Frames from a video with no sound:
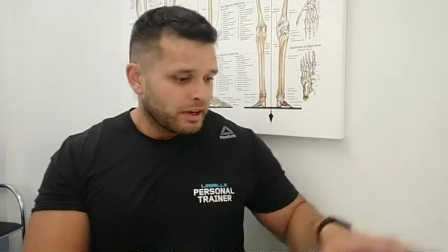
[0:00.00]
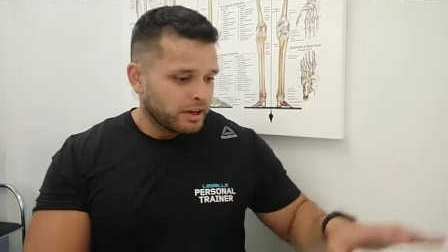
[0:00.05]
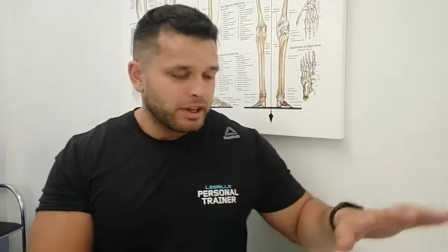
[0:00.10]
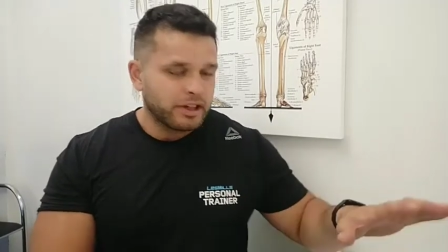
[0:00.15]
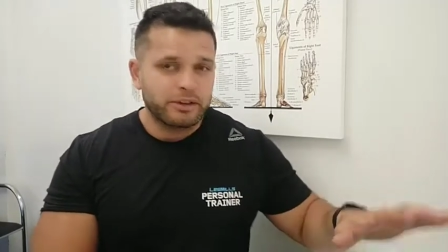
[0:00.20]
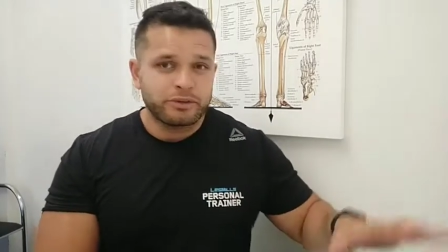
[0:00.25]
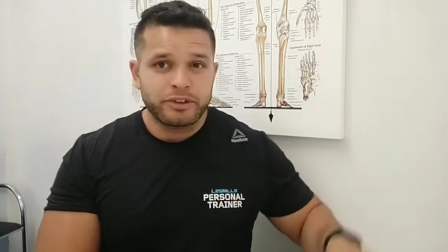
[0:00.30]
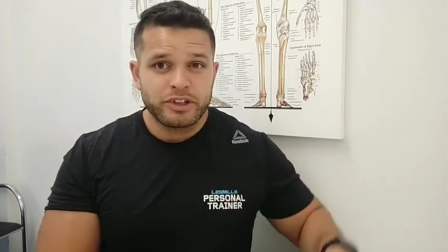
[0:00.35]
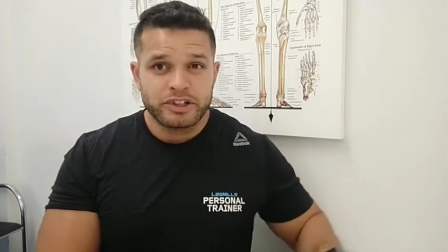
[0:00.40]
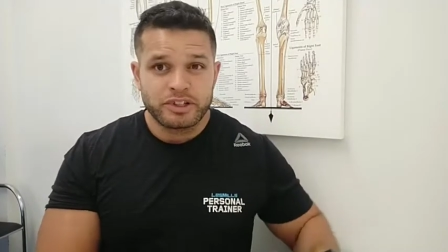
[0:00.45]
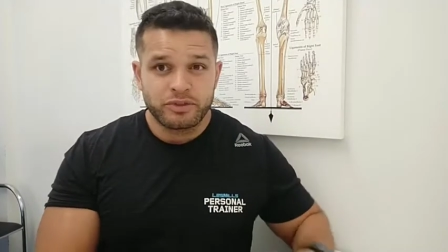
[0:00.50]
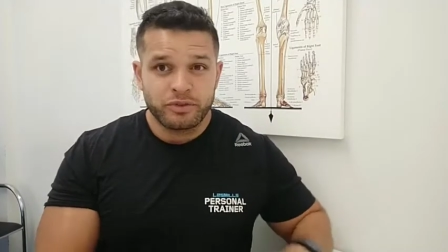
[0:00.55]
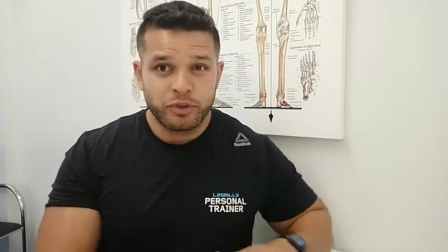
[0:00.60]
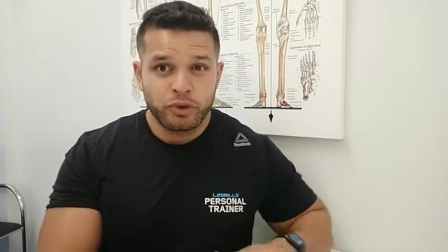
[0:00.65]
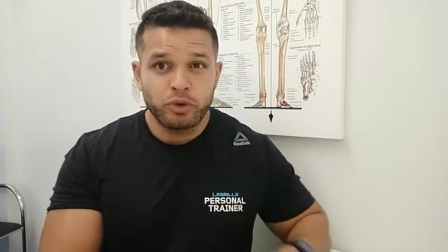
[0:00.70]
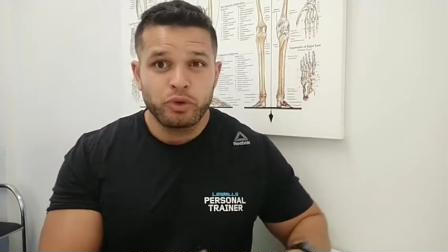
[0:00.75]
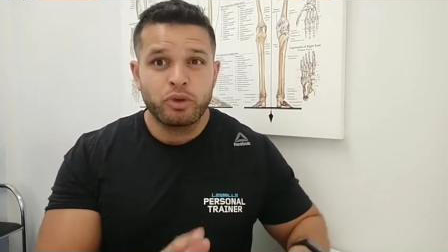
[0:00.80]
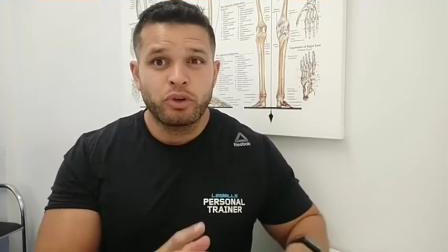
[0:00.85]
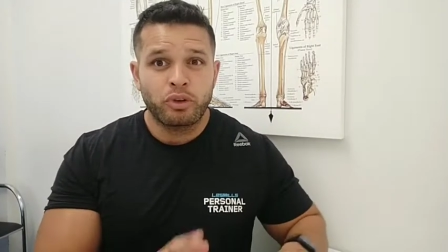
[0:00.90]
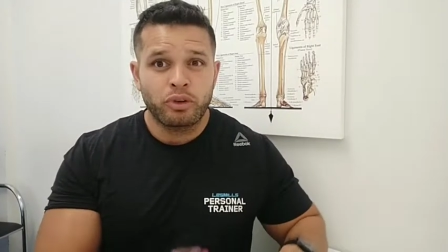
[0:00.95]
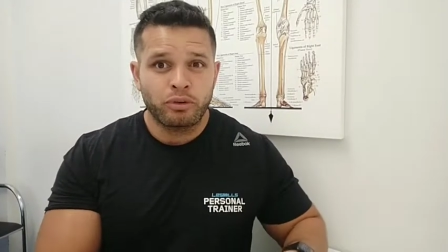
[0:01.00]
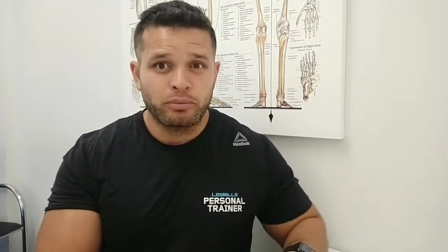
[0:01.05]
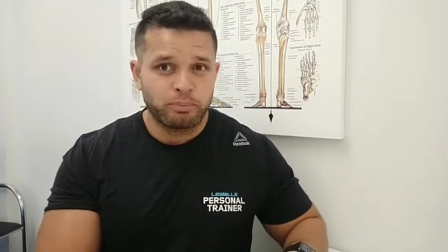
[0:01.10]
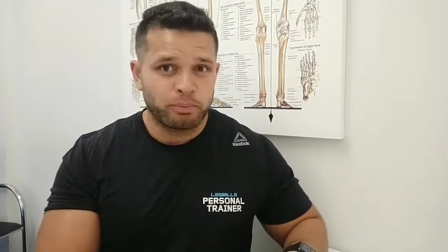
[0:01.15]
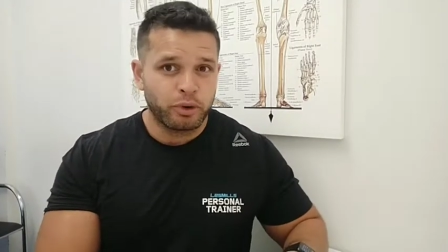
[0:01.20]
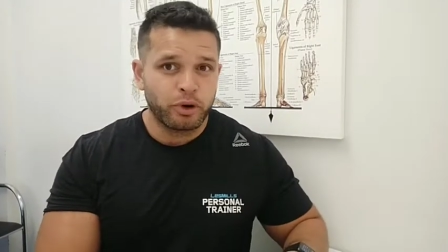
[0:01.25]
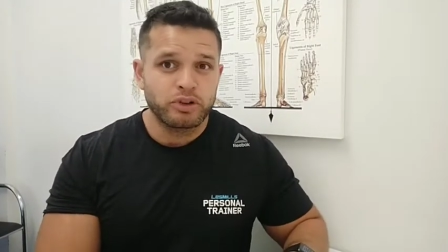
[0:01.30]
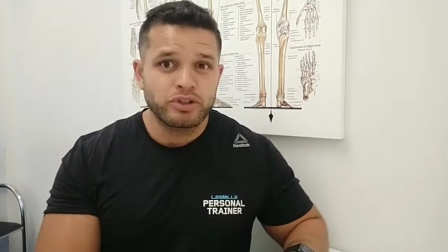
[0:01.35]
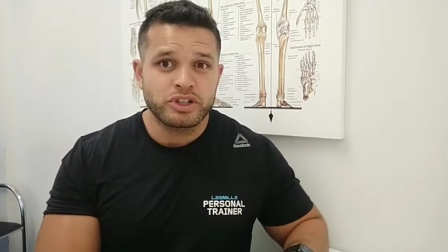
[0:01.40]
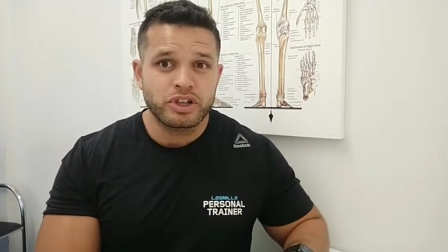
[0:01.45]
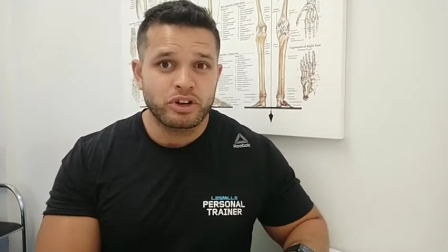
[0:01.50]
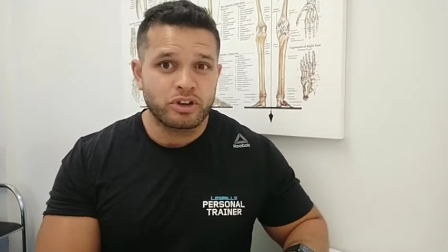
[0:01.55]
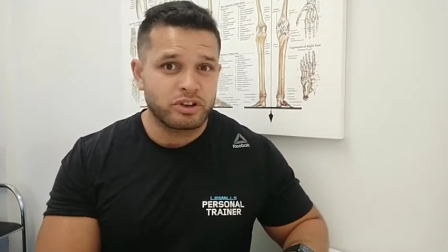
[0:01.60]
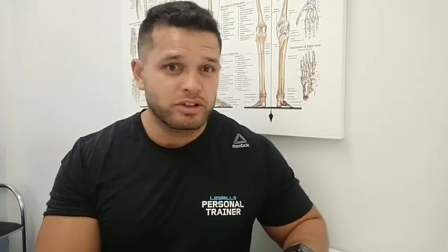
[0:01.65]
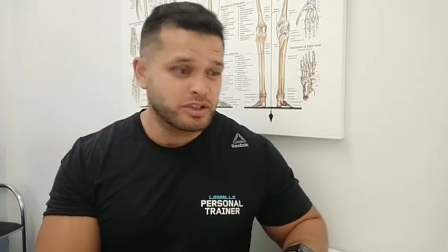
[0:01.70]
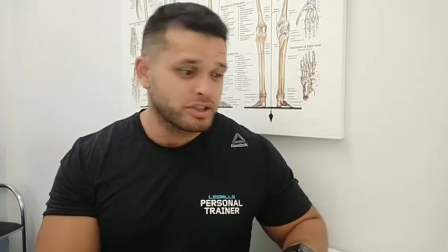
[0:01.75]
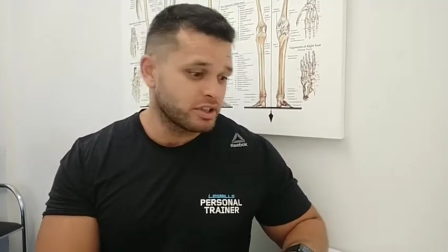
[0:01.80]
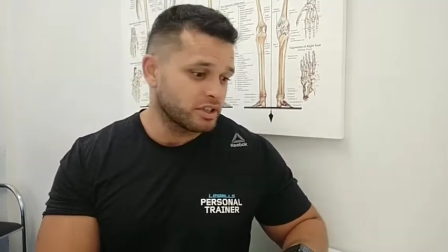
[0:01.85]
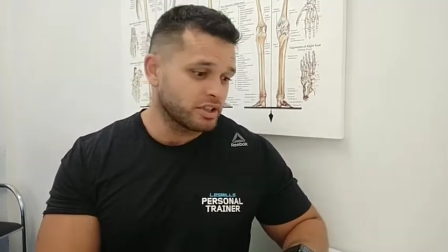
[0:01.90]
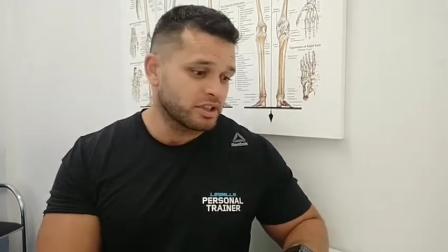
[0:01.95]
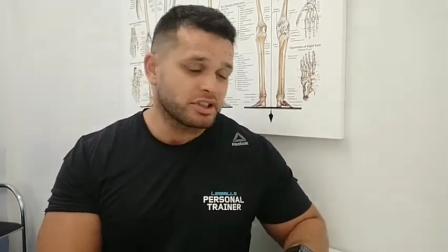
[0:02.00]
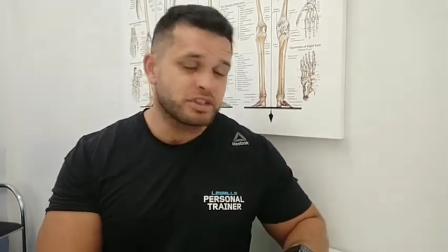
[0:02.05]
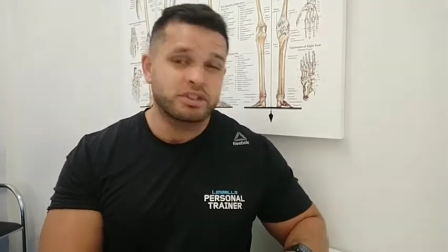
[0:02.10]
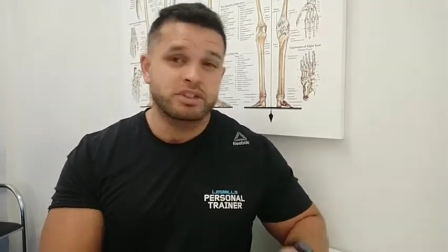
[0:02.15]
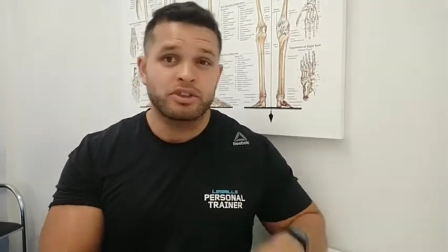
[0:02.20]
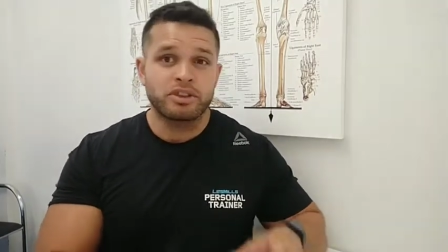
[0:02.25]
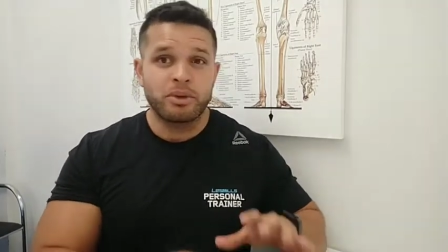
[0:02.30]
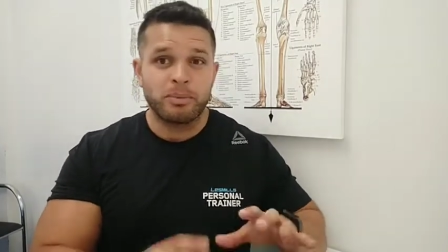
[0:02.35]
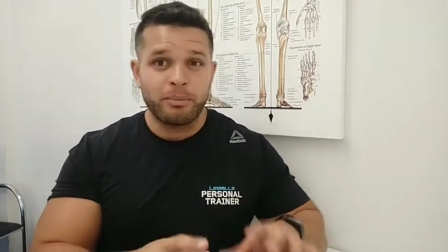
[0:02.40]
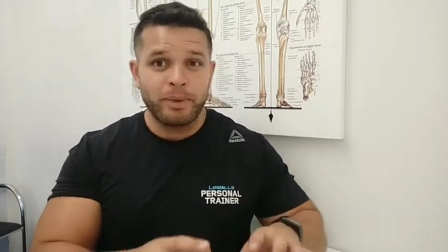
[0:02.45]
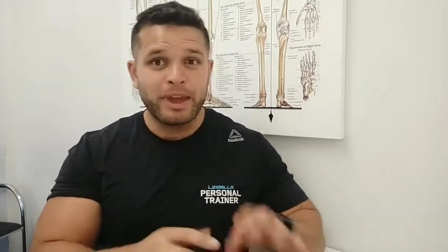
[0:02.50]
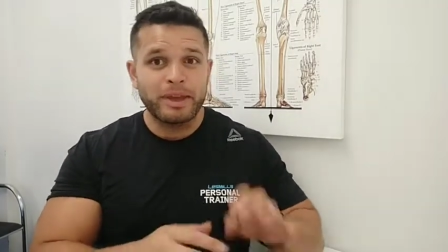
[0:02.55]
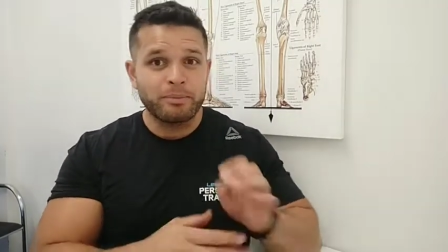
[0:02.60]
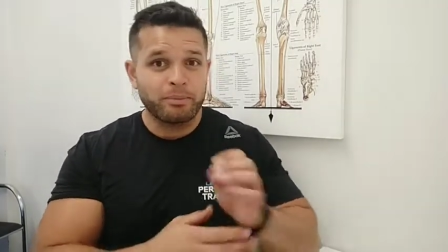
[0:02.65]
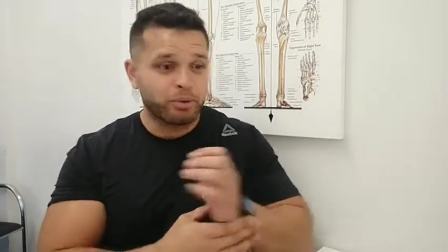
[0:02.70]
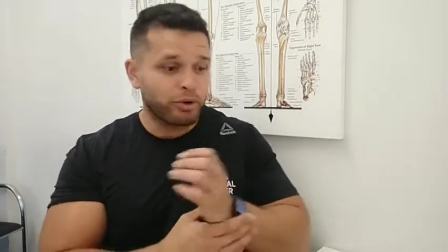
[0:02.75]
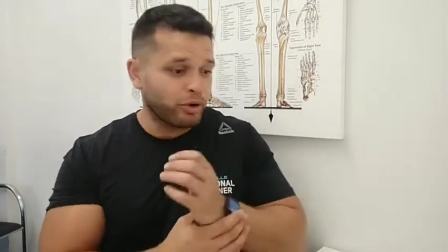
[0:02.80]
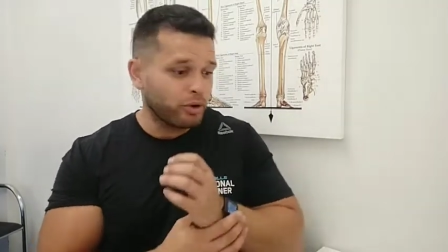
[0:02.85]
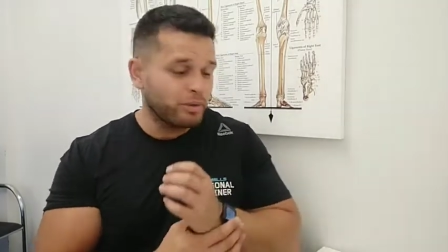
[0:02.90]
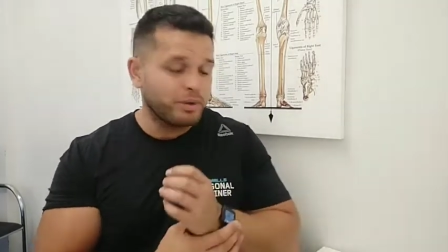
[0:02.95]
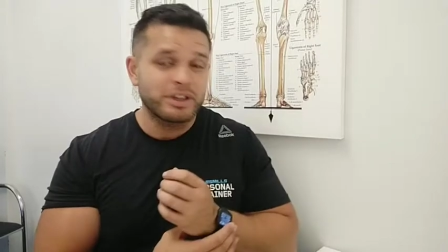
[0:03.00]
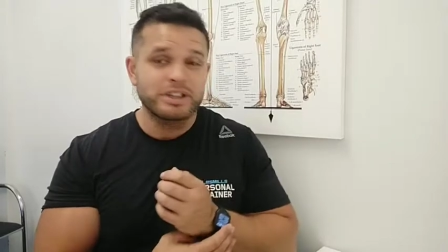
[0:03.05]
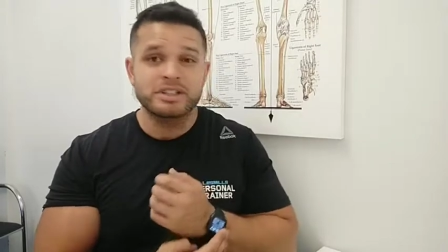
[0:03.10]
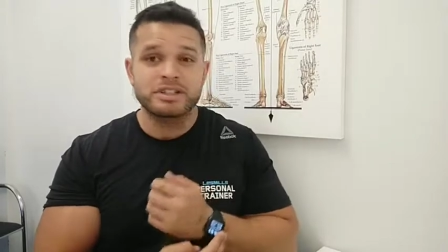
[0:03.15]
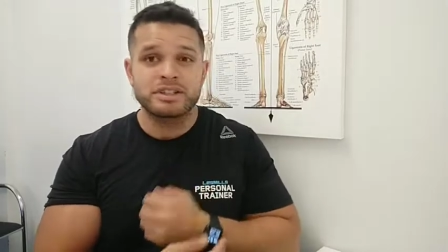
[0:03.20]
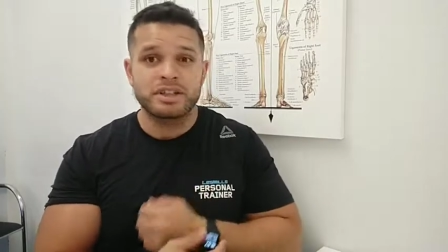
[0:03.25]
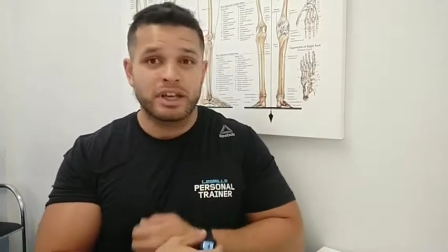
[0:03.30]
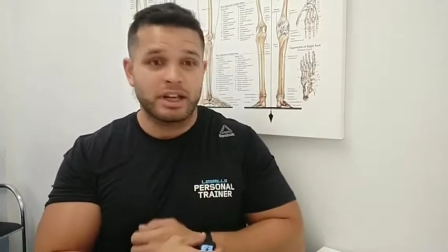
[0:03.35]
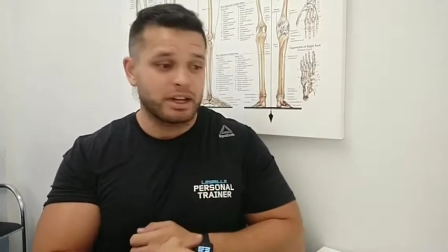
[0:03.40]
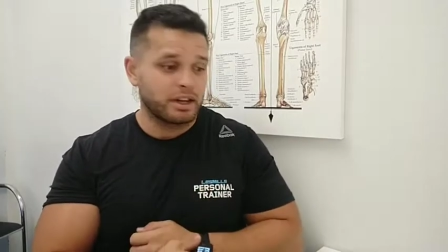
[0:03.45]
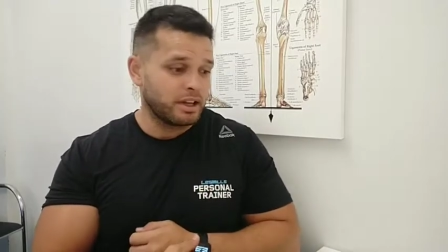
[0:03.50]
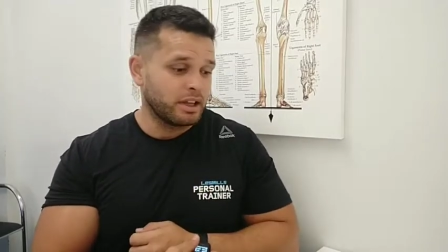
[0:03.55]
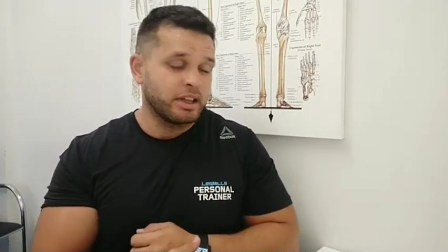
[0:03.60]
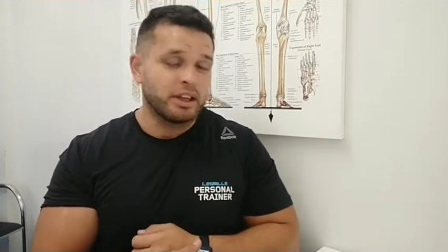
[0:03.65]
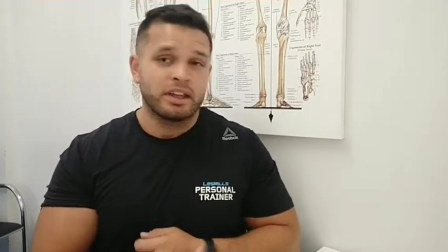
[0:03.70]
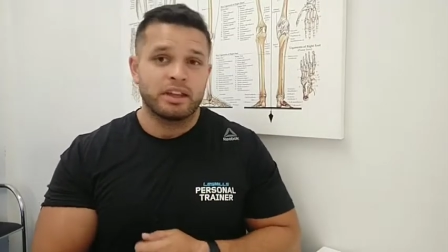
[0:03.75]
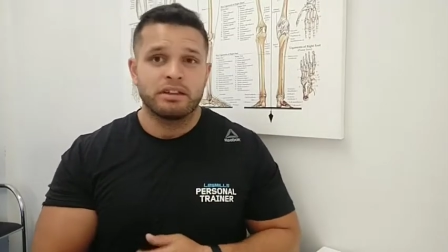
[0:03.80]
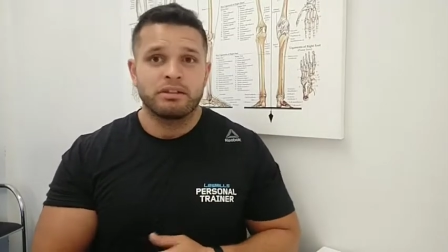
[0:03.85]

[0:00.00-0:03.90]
Now there's a few pros and cons to this. So the main pro is that